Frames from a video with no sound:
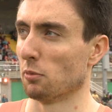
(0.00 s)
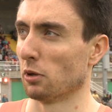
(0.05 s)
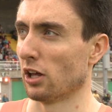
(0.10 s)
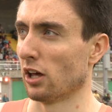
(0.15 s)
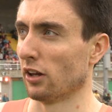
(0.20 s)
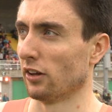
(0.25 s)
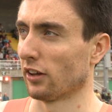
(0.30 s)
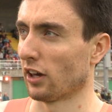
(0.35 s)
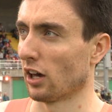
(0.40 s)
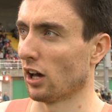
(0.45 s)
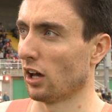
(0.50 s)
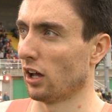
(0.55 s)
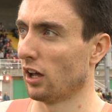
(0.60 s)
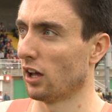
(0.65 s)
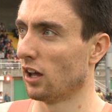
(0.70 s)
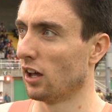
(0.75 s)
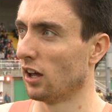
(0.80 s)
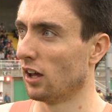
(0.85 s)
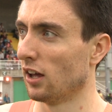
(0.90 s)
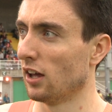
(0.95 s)
And then the guy
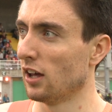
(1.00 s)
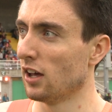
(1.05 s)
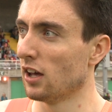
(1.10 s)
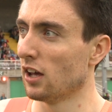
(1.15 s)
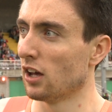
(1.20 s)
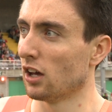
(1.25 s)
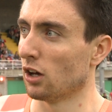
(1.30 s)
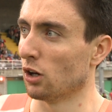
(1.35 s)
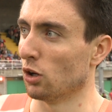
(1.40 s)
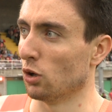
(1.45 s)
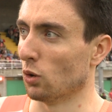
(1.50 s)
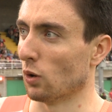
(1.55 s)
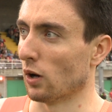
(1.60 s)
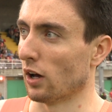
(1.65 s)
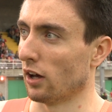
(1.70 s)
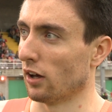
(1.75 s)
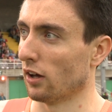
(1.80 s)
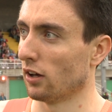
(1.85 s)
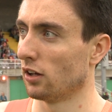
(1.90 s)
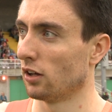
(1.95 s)
who
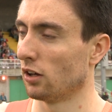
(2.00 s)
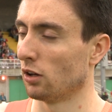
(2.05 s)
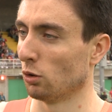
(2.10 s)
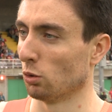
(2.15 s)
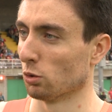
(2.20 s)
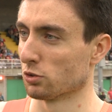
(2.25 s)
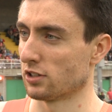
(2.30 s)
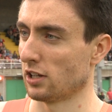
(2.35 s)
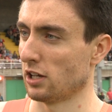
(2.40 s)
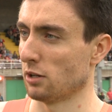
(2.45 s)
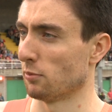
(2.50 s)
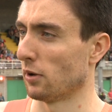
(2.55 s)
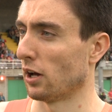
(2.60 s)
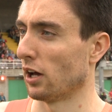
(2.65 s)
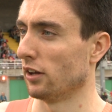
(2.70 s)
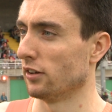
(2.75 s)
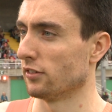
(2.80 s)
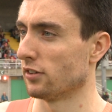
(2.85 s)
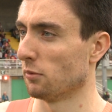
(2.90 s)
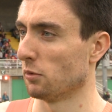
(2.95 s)
was leading
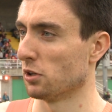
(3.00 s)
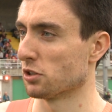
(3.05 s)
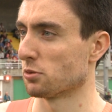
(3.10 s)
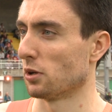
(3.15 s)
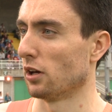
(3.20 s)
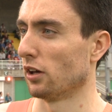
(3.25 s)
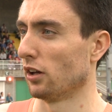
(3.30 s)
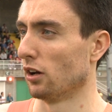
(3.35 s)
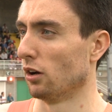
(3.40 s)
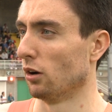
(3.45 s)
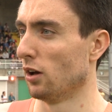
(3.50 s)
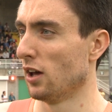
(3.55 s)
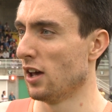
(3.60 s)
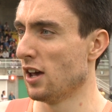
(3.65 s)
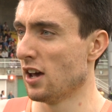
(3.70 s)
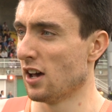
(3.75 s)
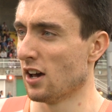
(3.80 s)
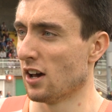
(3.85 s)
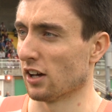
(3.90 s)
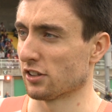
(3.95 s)
behind Timmy as well, you know,
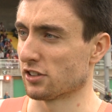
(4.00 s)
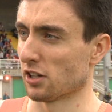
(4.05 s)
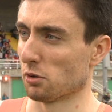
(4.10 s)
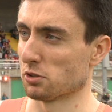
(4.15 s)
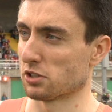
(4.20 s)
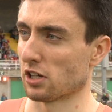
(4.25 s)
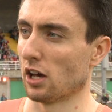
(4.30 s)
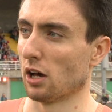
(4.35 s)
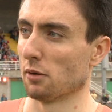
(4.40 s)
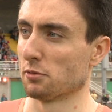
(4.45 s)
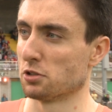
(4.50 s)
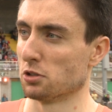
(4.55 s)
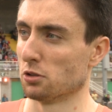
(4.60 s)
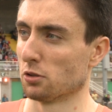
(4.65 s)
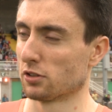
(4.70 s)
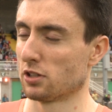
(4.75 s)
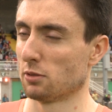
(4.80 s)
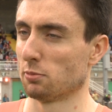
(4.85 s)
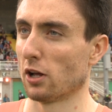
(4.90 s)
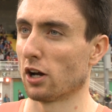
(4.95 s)
that's always a help too
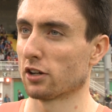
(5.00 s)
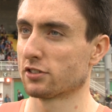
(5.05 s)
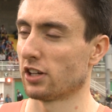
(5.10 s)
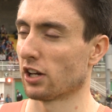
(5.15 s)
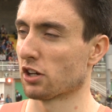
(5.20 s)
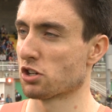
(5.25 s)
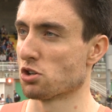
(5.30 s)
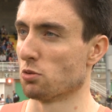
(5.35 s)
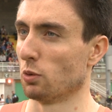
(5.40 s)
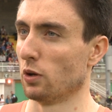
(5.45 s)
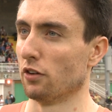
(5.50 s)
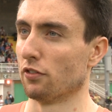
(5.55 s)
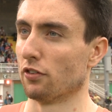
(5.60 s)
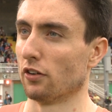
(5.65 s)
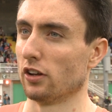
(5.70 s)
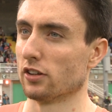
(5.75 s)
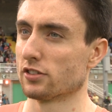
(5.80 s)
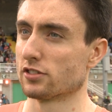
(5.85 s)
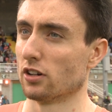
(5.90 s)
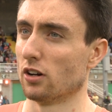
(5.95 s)
because he blocks extra wind for
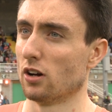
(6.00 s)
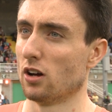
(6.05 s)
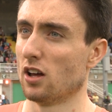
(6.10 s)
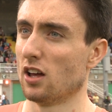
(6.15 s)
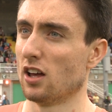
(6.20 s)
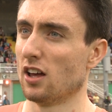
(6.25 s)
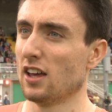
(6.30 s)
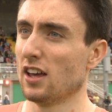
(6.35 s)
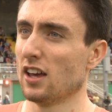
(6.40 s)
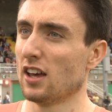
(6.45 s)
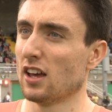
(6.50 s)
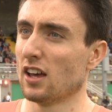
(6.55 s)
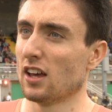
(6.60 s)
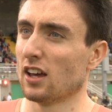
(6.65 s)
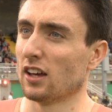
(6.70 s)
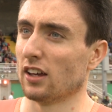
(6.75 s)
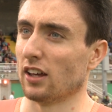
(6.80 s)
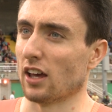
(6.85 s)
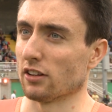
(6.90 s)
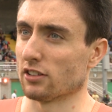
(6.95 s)
you, so
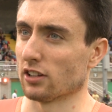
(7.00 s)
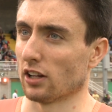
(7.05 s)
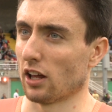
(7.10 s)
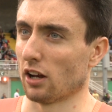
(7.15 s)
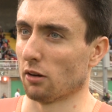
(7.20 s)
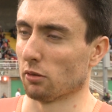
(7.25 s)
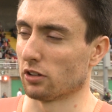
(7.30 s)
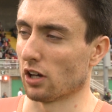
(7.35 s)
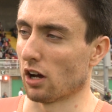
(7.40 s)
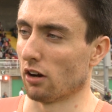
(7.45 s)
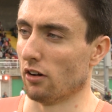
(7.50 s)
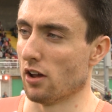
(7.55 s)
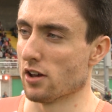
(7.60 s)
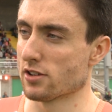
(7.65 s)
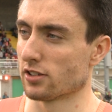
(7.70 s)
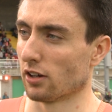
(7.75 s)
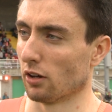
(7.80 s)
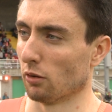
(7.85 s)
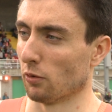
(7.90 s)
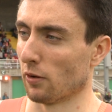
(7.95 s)
yeah, delighted with that
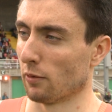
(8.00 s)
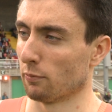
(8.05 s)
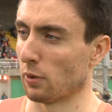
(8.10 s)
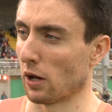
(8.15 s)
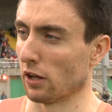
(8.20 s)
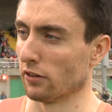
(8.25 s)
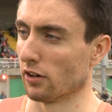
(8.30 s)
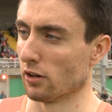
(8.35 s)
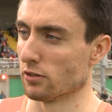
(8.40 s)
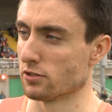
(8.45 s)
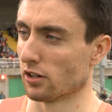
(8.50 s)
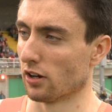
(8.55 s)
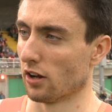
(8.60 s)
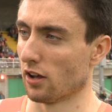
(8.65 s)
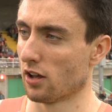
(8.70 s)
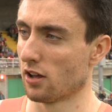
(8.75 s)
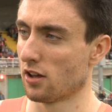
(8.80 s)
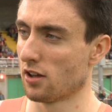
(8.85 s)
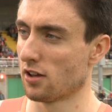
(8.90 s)
race, how it panned out today.